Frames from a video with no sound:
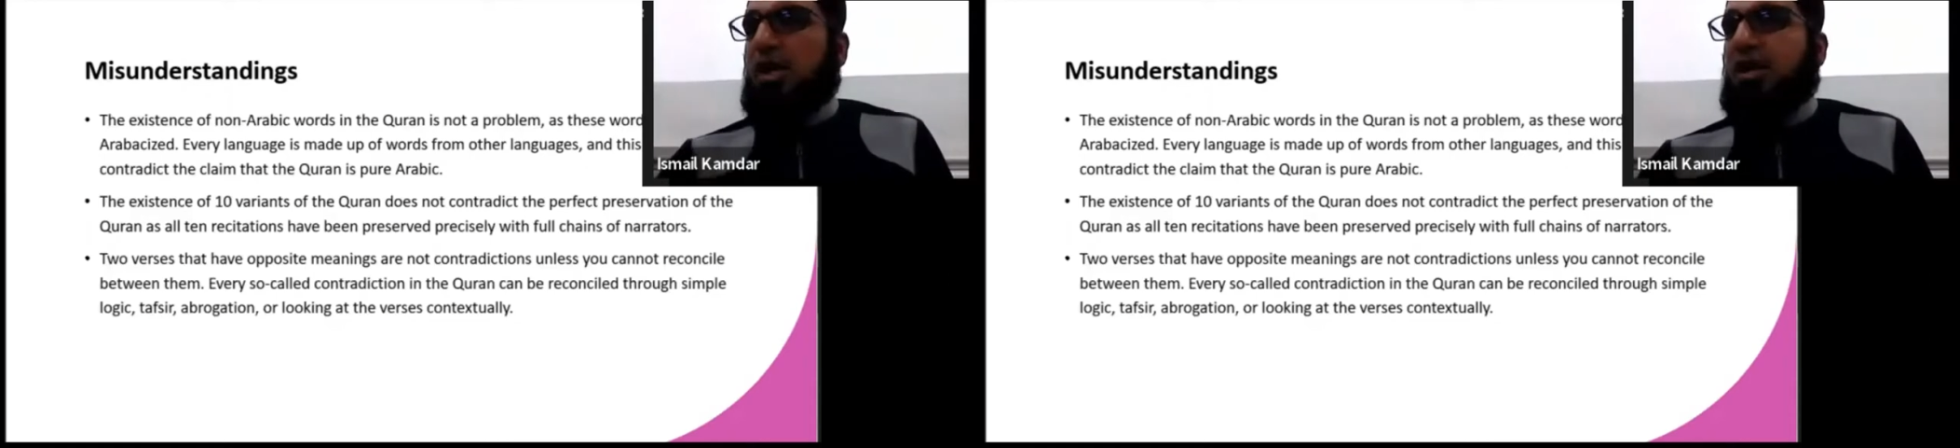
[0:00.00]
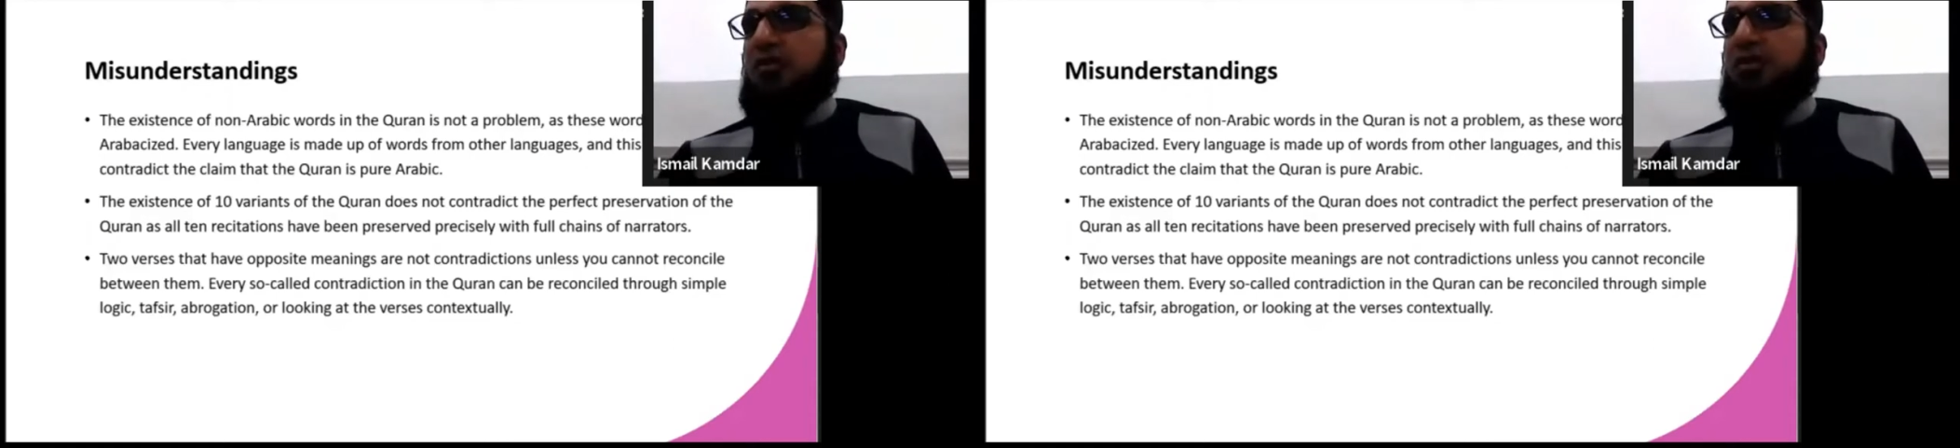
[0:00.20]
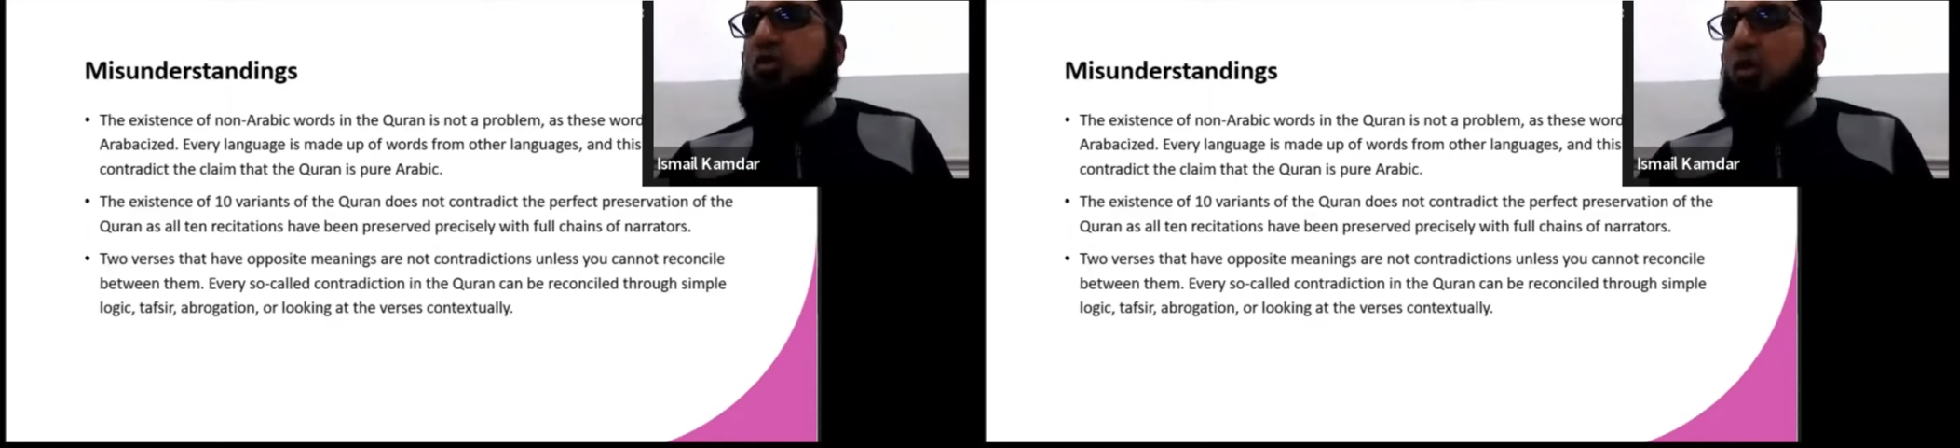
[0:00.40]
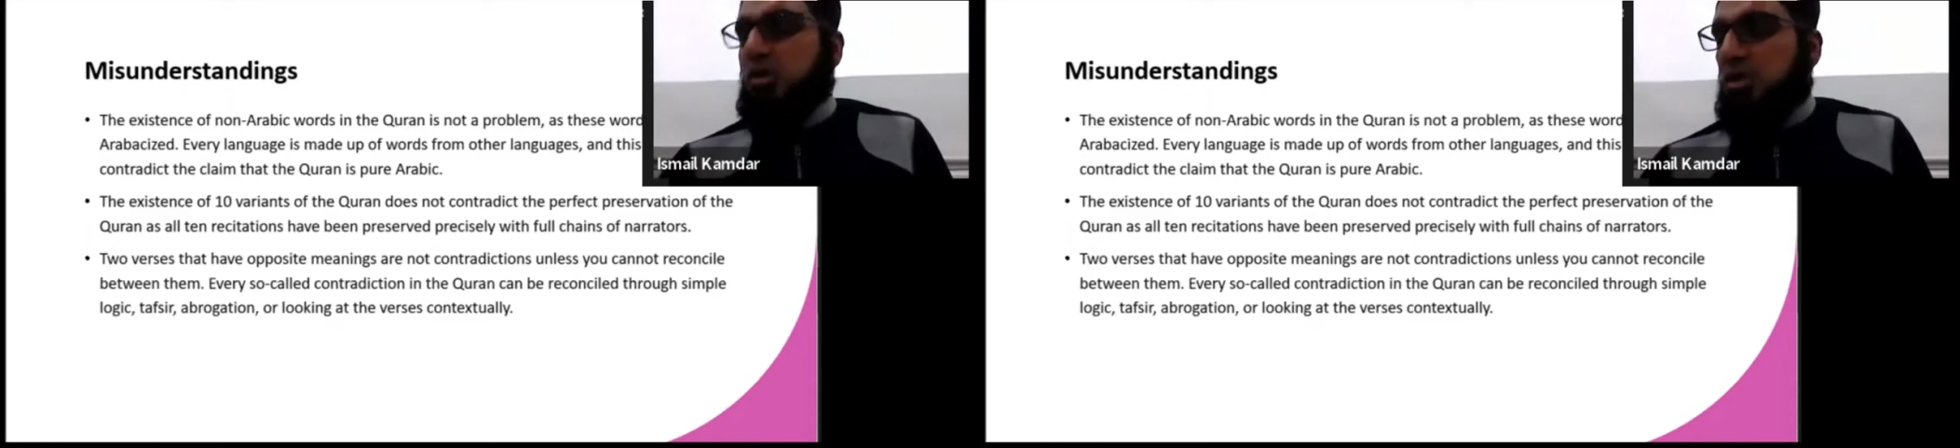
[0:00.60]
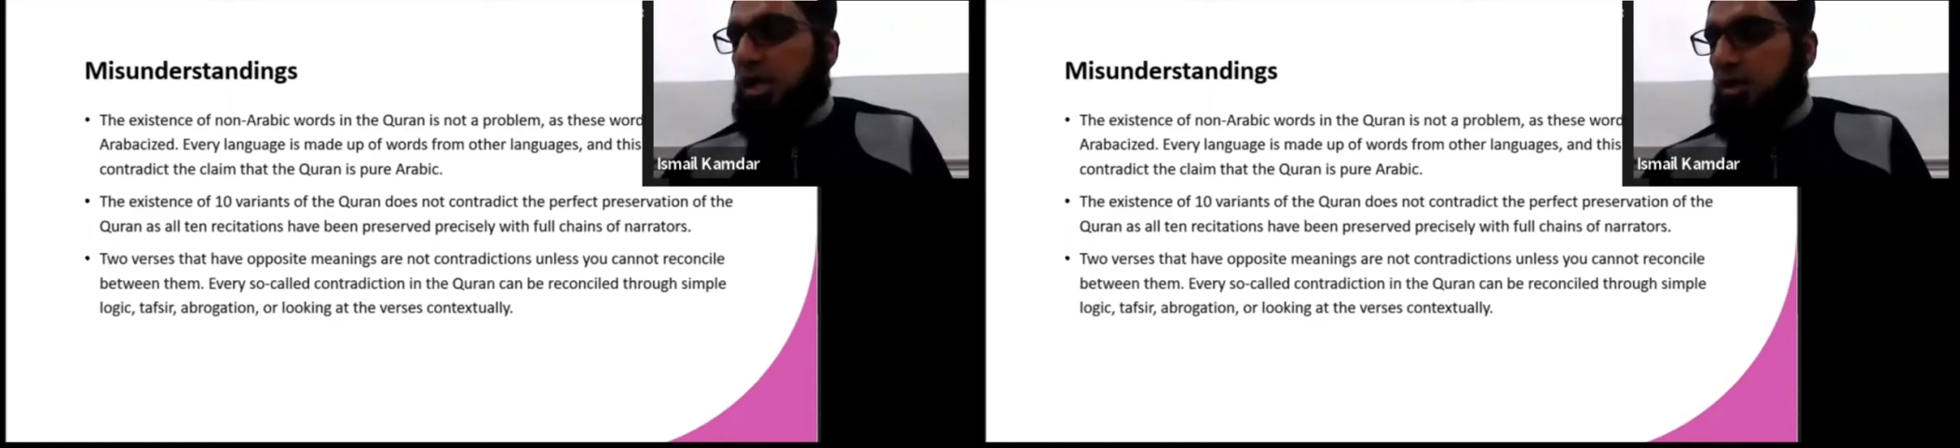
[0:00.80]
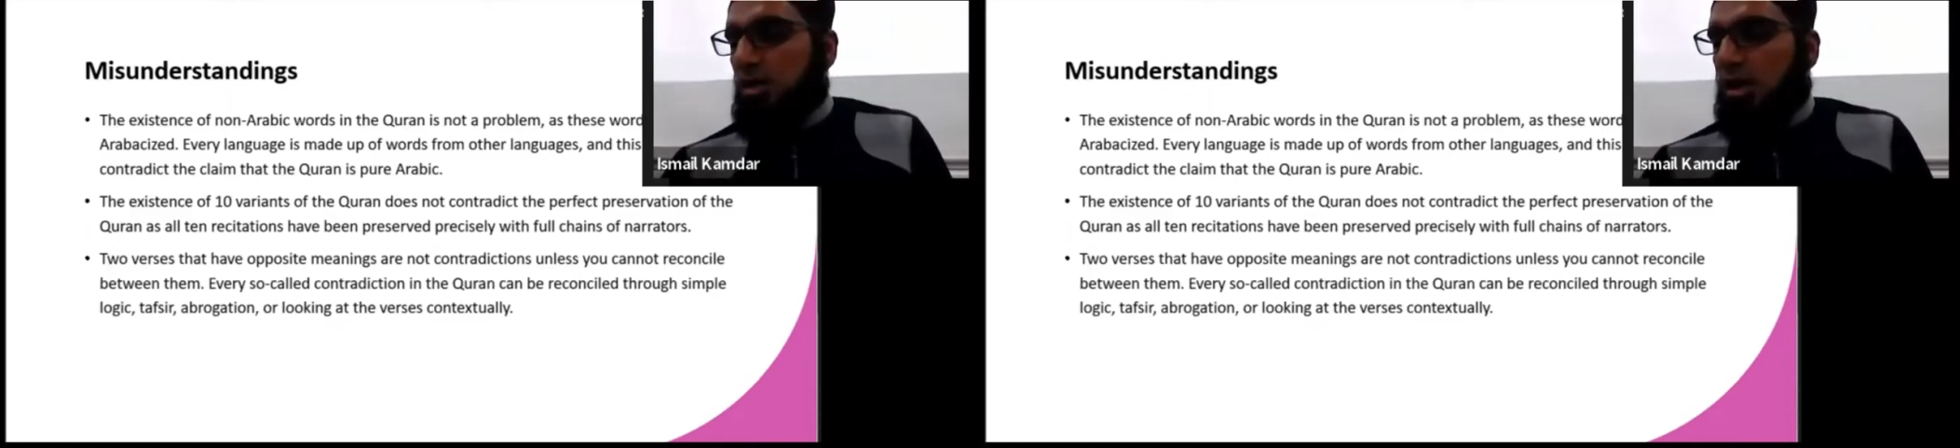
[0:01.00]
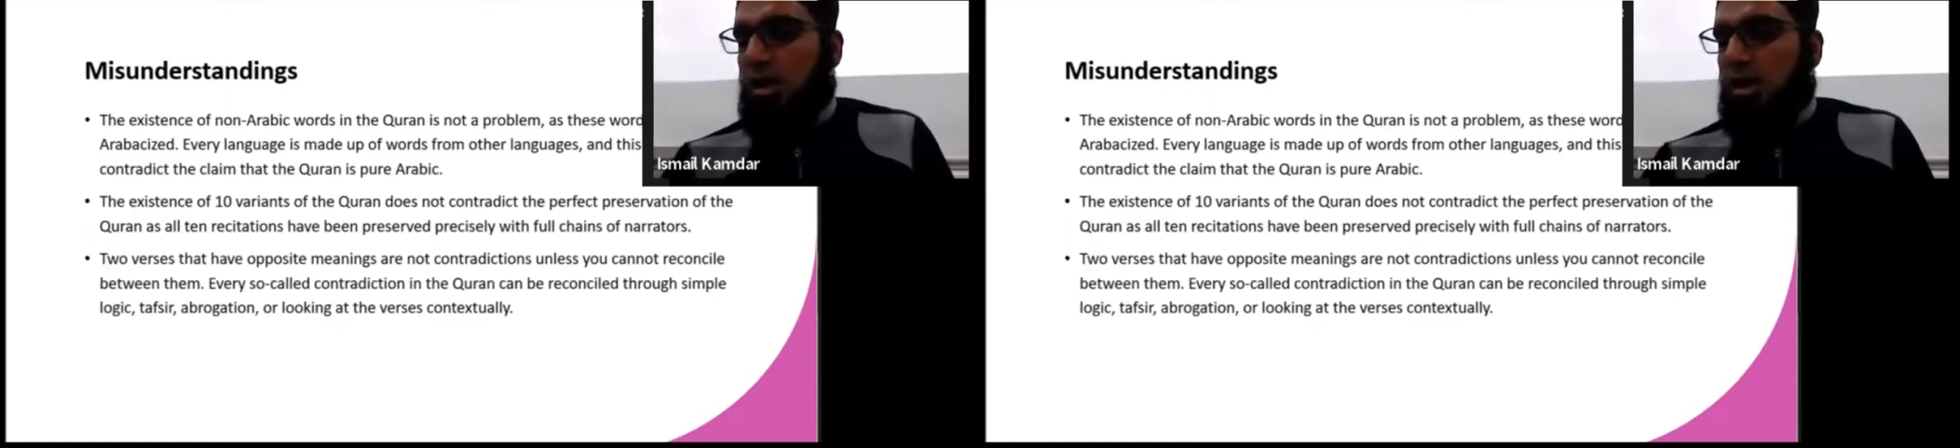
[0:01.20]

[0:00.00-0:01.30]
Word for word: we can cover towards the end